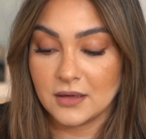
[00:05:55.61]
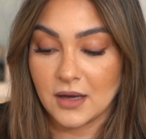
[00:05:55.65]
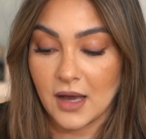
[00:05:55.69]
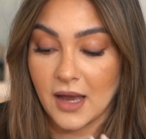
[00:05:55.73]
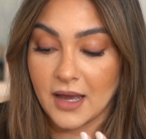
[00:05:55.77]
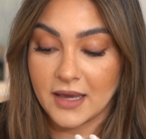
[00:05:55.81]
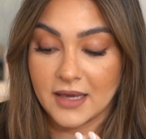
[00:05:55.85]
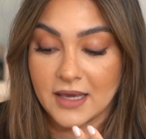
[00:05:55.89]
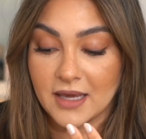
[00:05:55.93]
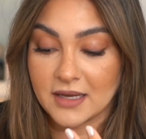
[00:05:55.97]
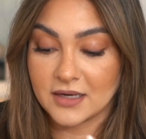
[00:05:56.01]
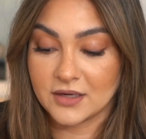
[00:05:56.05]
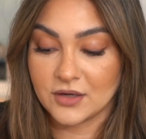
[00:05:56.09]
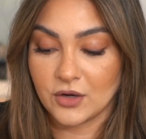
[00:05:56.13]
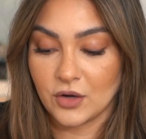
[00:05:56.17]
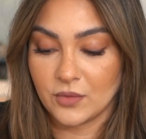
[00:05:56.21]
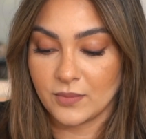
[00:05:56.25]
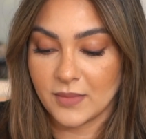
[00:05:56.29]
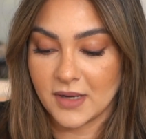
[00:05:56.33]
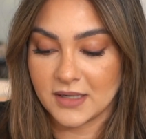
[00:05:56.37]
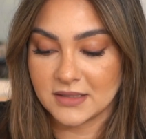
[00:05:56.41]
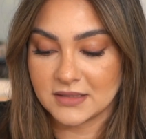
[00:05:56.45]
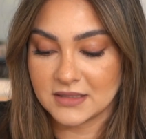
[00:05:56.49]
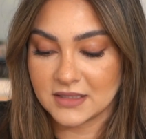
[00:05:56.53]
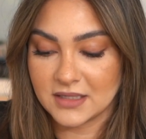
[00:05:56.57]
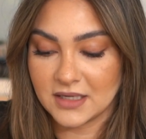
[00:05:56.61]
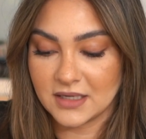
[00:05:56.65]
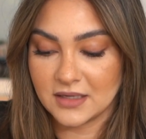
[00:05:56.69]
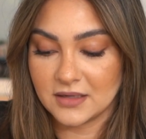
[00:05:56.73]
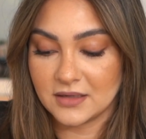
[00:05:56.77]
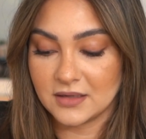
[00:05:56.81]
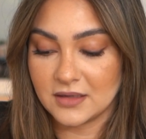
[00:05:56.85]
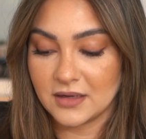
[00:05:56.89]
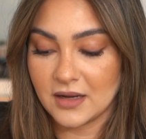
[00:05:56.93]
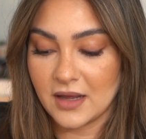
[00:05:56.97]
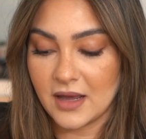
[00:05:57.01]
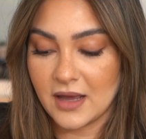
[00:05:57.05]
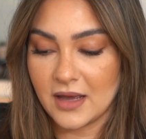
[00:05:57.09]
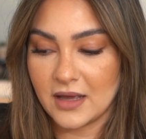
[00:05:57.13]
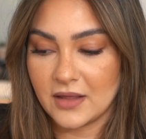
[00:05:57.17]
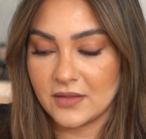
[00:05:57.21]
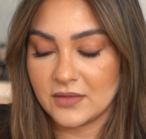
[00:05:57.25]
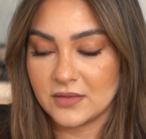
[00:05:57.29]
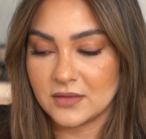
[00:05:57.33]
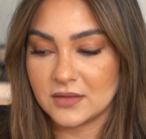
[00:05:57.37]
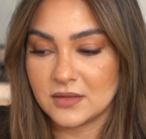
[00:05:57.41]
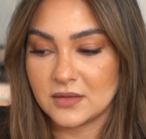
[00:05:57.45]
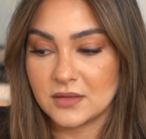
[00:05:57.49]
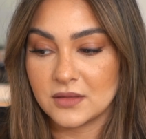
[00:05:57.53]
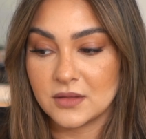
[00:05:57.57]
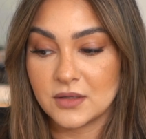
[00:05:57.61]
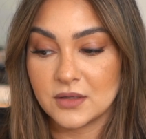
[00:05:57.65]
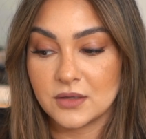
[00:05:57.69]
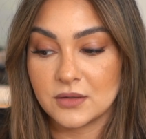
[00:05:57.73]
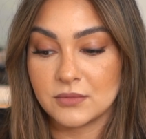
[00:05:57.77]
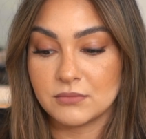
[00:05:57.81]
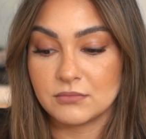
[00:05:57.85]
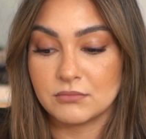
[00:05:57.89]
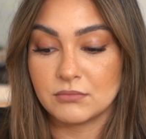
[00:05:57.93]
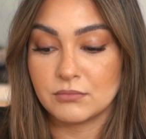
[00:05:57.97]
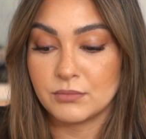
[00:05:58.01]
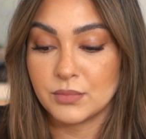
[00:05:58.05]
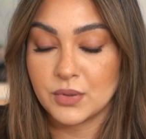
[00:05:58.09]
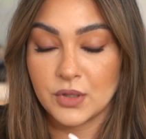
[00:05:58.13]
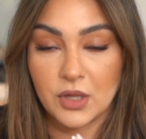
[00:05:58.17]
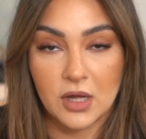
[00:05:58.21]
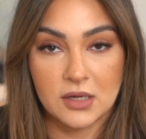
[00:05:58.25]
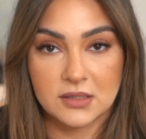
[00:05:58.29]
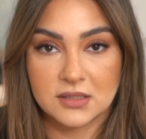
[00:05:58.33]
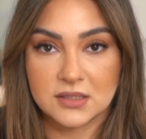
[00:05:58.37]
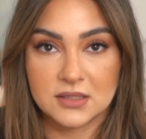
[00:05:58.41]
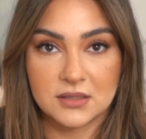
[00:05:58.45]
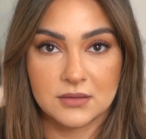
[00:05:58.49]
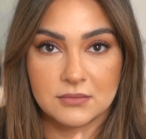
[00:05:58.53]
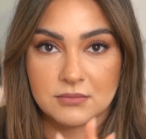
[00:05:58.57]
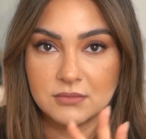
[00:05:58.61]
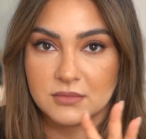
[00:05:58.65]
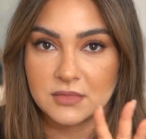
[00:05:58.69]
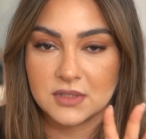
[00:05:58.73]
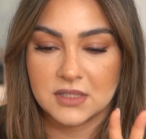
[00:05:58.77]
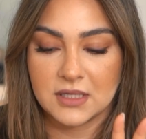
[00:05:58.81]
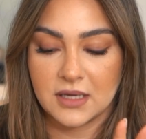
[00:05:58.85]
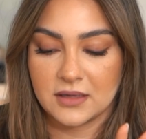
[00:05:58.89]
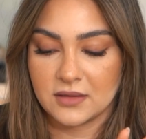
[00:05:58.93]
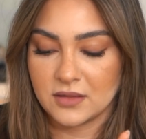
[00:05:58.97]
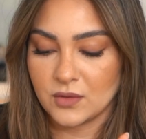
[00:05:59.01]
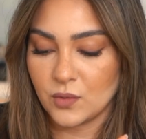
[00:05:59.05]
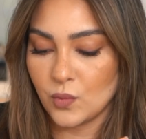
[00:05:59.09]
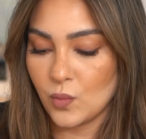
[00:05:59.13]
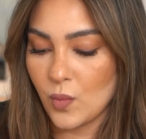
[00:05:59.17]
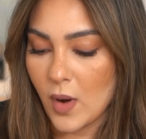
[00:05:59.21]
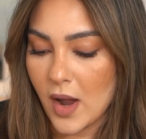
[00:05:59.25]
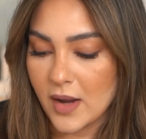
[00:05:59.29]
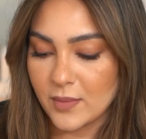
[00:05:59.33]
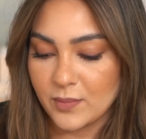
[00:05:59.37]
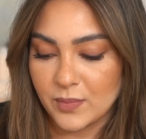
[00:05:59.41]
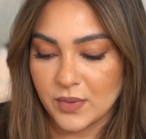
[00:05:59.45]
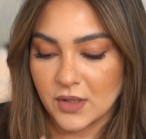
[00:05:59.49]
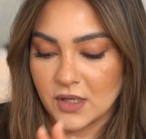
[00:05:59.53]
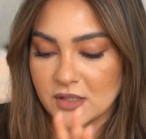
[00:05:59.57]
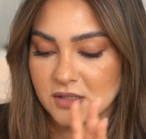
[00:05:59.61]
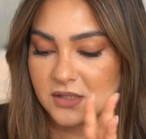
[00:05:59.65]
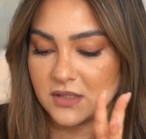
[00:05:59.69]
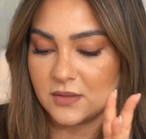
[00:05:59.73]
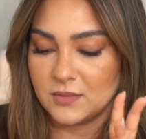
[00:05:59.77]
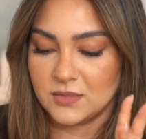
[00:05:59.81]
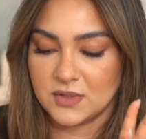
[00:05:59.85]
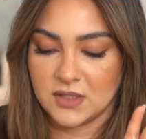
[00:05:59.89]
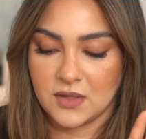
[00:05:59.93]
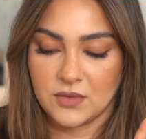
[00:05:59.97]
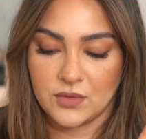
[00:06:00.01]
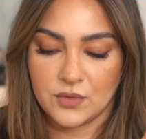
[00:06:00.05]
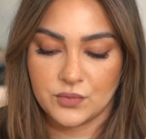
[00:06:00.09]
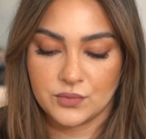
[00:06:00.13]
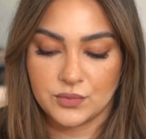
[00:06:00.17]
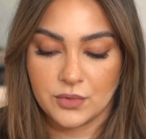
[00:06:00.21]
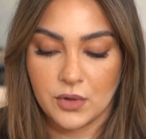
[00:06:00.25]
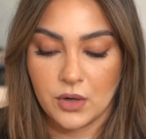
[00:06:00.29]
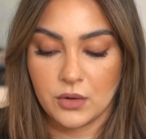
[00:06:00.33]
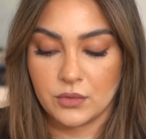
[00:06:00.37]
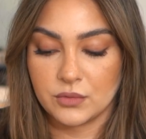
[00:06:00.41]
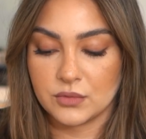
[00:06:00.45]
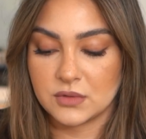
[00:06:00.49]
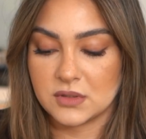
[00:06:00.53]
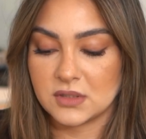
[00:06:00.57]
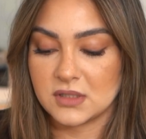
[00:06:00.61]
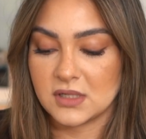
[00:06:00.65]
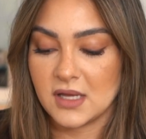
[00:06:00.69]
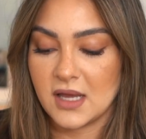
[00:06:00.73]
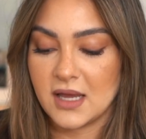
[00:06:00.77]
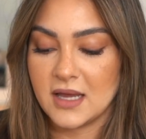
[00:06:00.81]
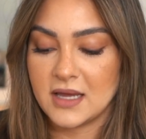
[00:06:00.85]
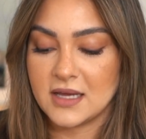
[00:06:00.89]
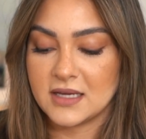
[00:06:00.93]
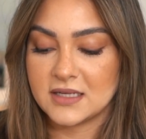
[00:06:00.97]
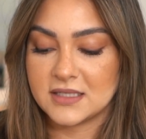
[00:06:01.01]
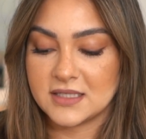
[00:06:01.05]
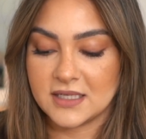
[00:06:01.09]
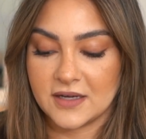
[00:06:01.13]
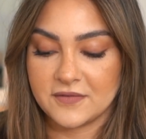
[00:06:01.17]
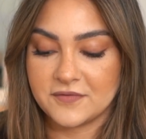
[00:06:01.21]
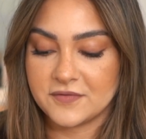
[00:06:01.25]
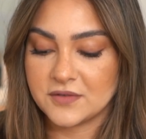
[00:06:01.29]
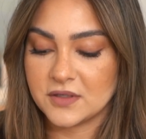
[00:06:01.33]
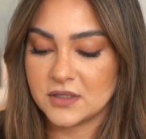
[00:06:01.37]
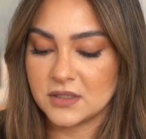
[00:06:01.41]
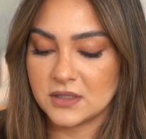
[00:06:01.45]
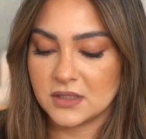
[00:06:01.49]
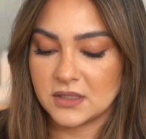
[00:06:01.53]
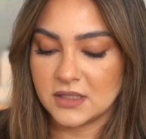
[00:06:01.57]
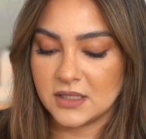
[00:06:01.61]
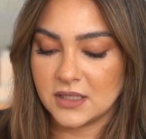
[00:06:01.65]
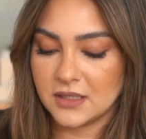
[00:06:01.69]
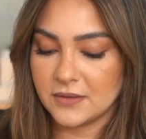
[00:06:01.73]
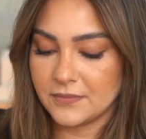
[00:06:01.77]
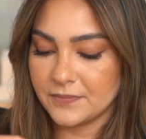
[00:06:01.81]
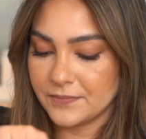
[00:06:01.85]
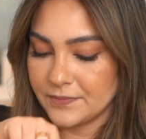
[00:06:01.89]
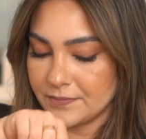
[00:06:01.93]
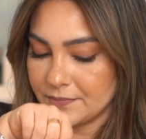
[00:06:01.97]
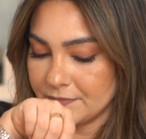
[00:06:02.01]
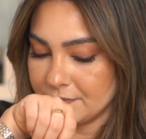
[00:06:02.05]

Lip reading: I get it on my skin, and the blossoms, like the white blossoms and the rose, definitely.